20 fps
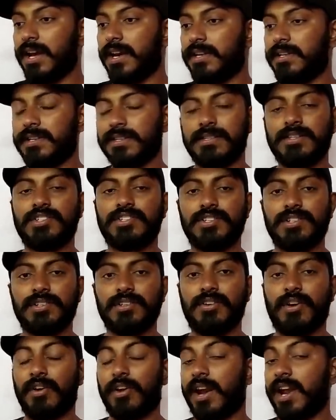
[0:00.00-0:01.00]
decision
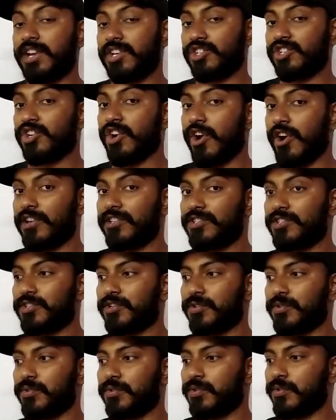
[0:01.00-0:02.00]
or right choice
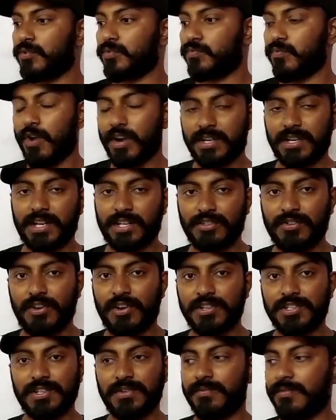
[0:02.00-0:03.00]
to use what
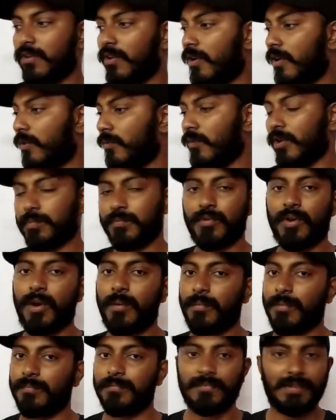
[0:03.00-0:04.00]
technology for what
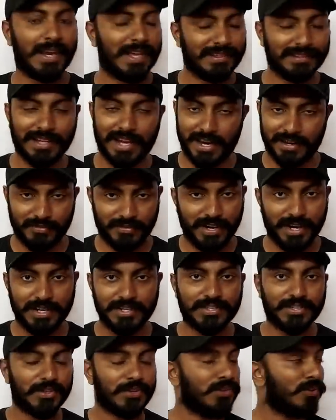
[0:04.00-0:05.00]
problem, like that, right?
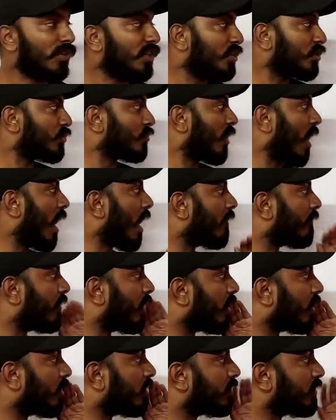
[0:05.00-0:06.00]
So you need to have
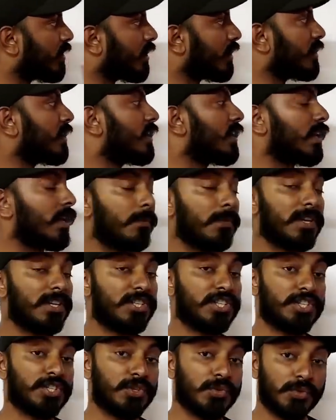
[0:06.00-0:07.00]
a technical
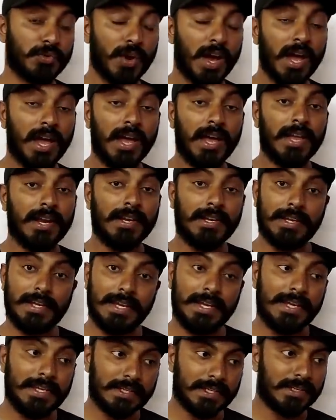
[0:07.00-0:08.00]
ability to
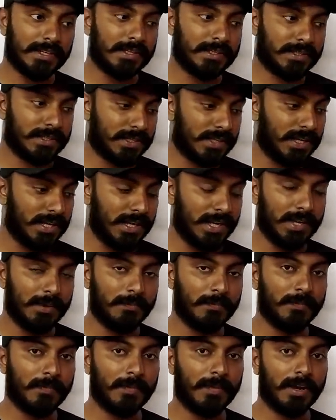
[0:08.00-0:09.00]
lead a
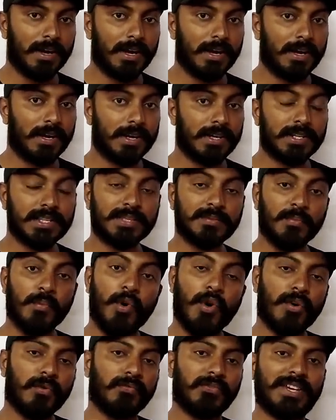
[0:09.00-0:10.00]
team. It is
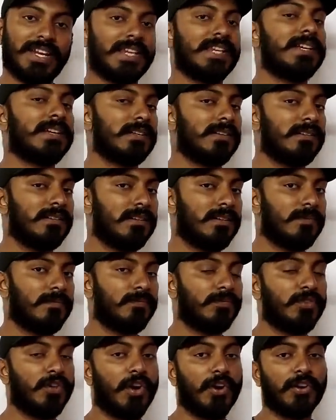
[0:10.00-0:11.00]
more of technical,
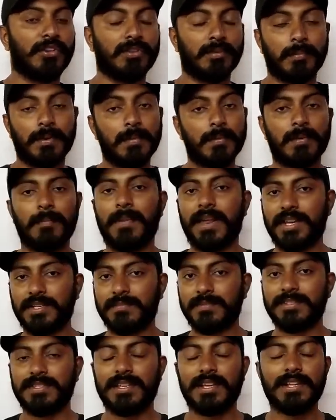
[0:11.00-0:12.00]
not on the people
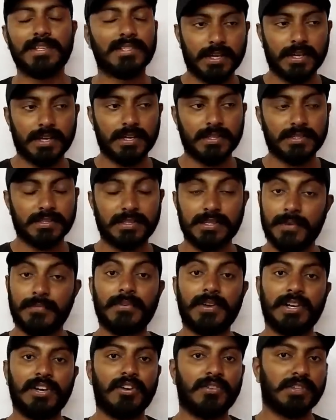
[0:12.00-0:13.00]
management skills. It's
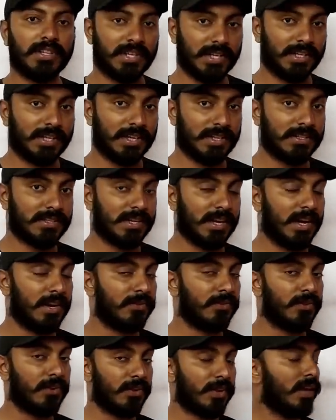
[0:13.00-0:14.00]
definitely on the technical side,
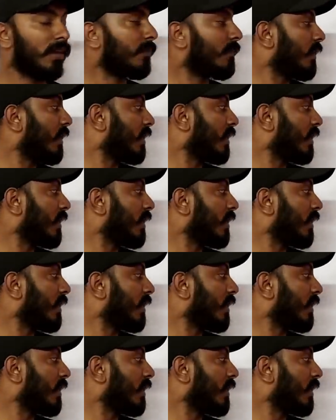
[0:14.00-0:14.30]
okay?